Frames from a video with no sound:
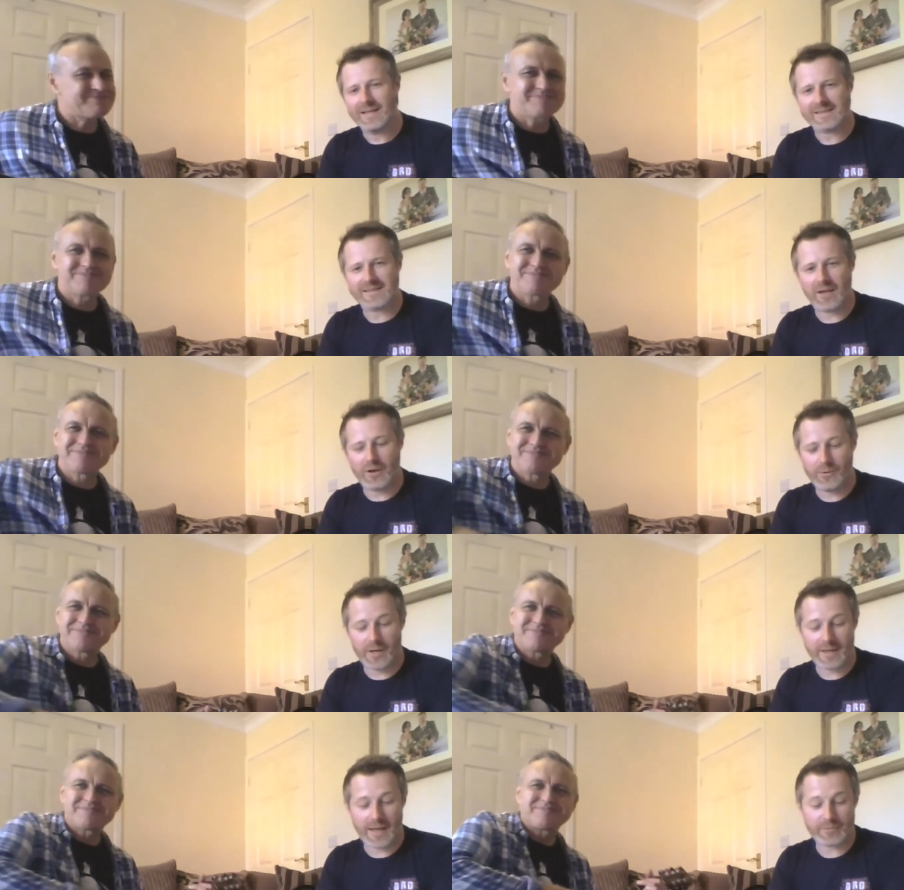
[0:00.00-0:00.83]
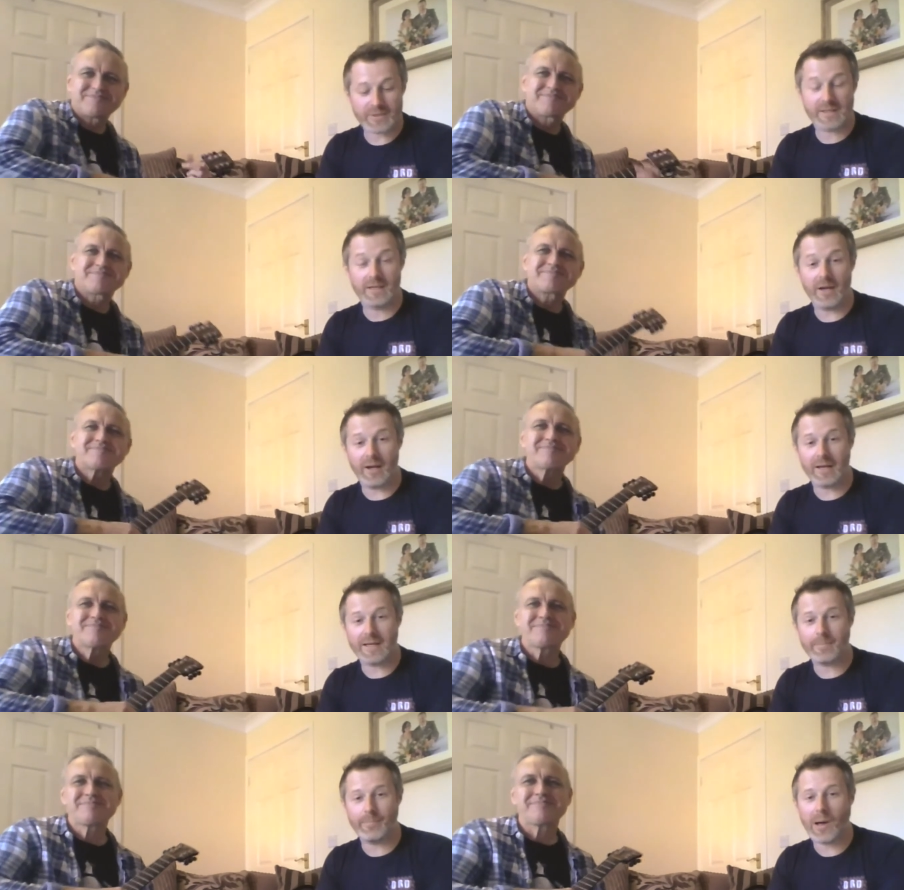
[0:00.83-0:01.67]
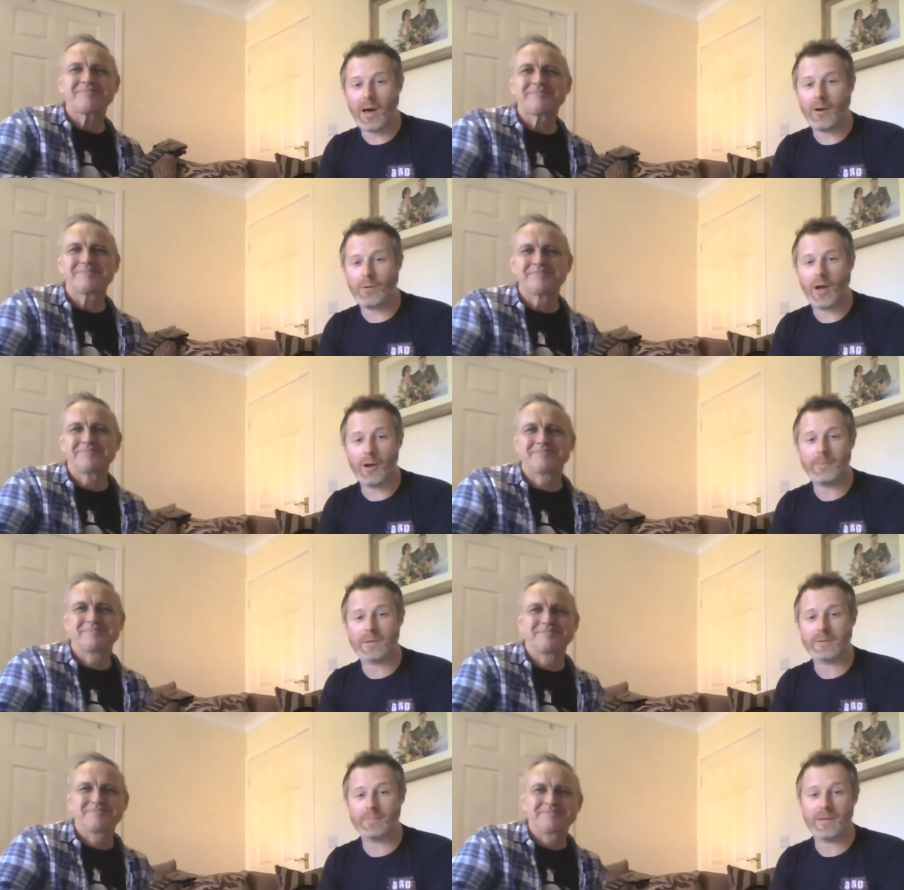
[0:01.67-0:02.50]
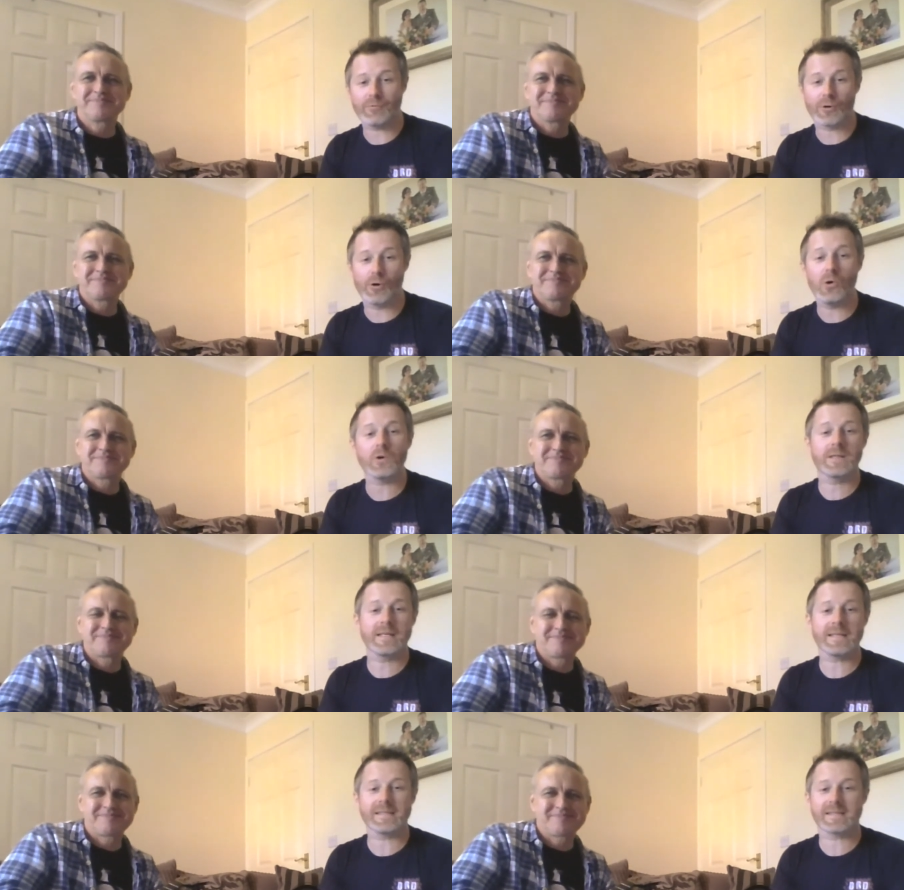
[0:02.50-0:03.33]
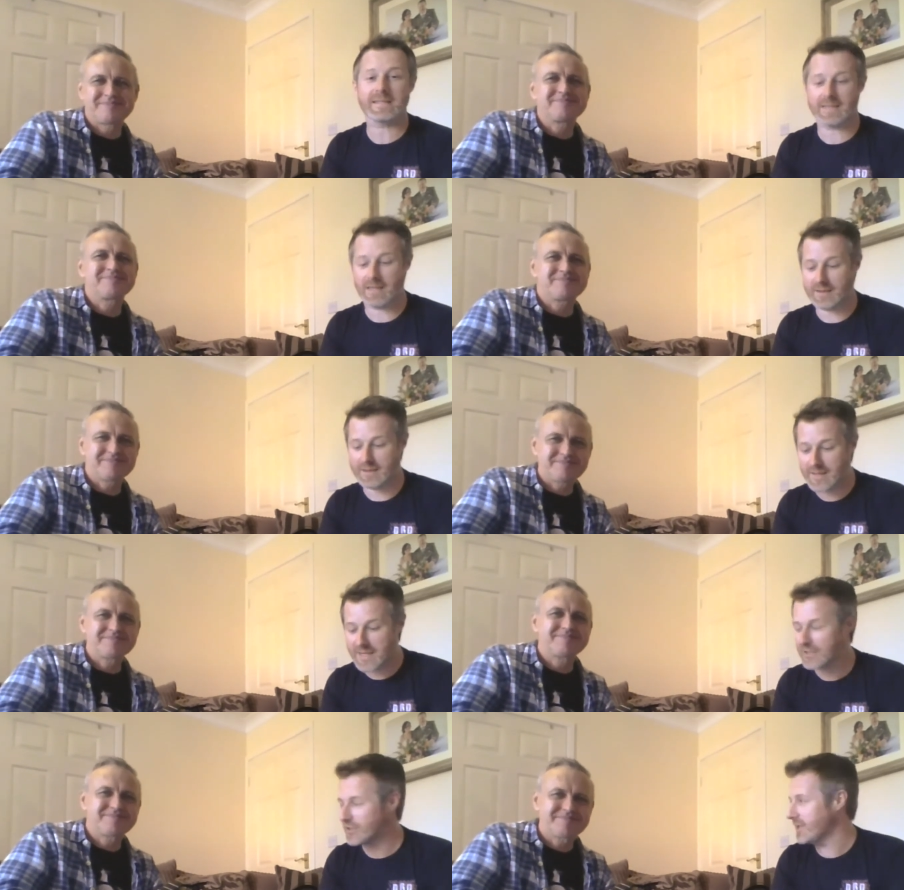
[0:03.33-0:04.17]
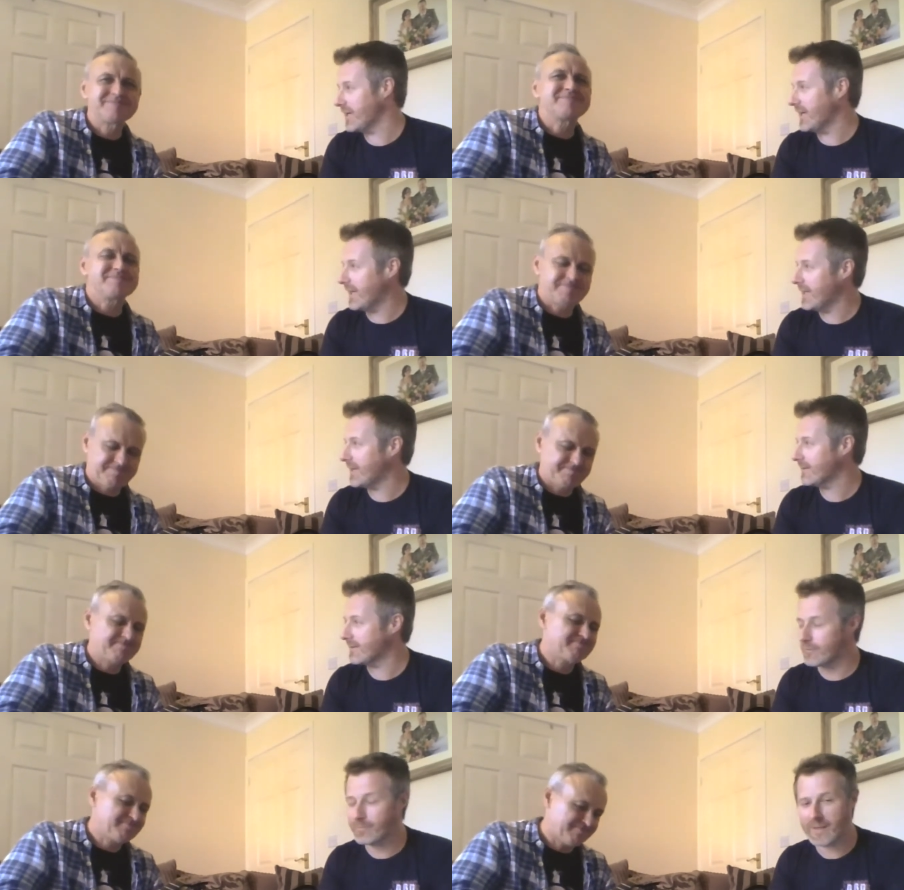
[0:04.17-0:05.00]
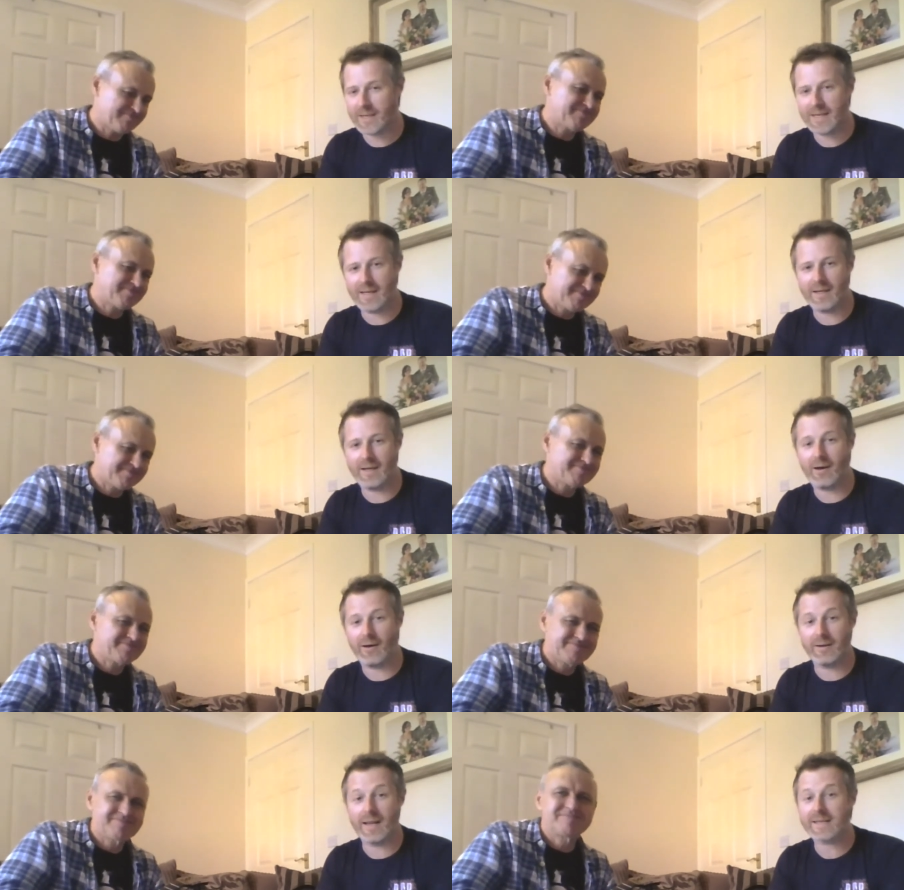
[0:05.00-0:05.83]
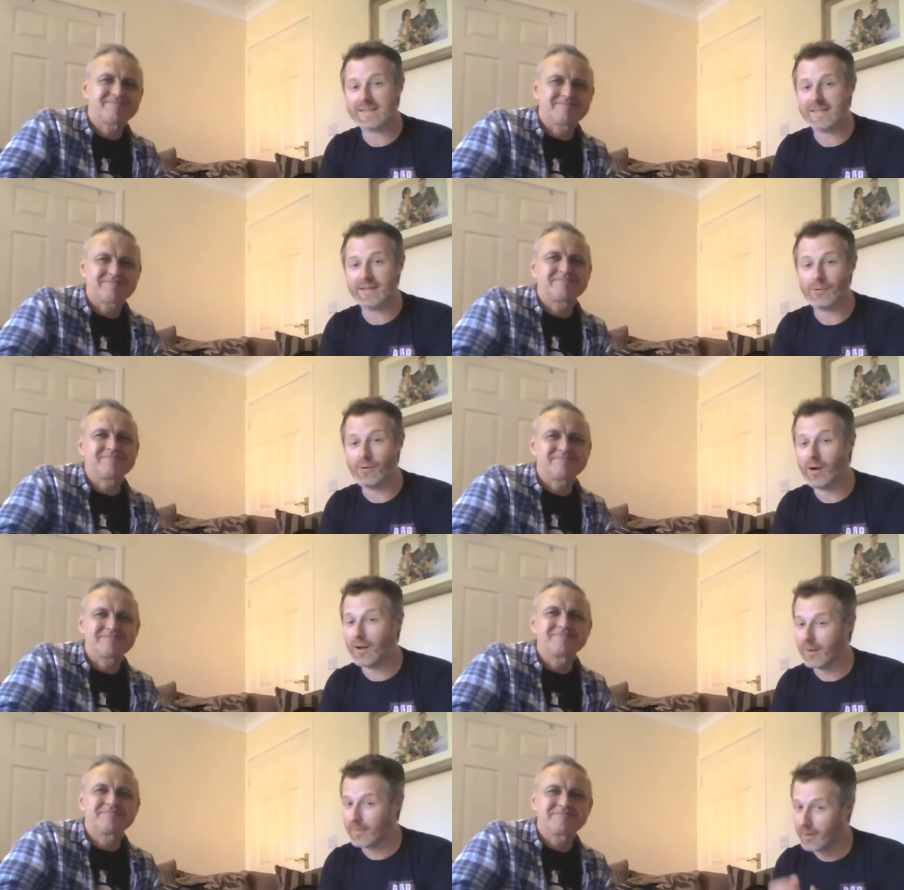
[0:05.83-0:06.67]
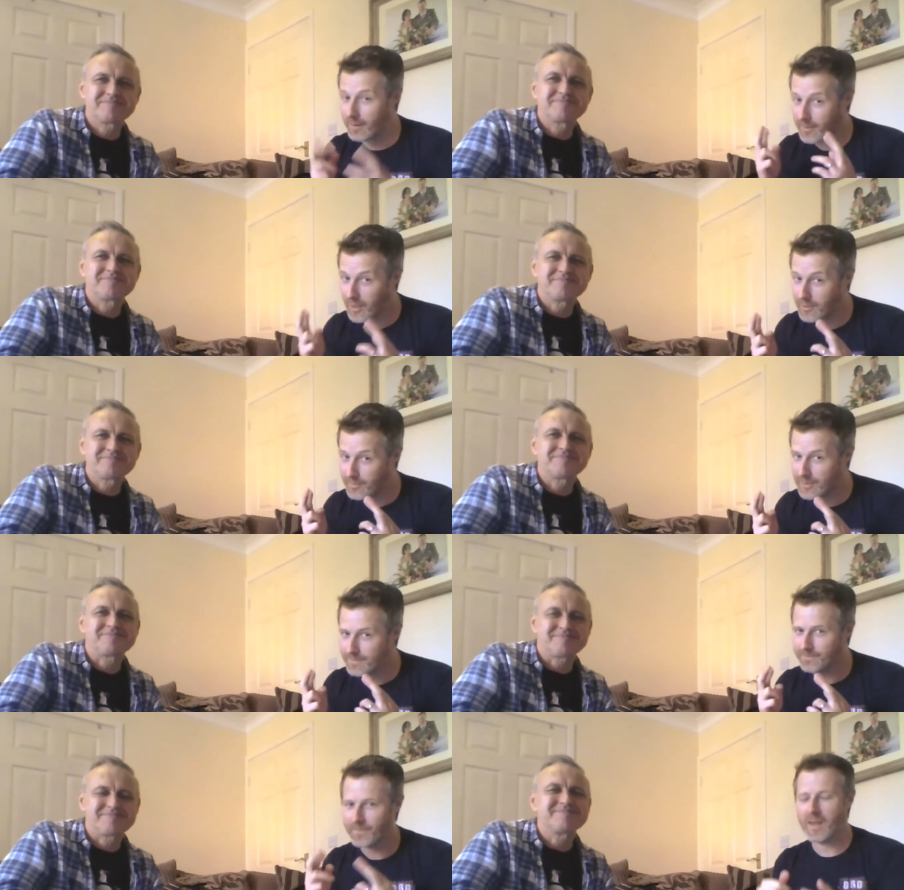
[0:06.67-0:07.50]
Speaker 1: So uh, that was Girl in a Bar. We're hoping to be recording this this year. It'll be uh, our next single, I, I'm hoping.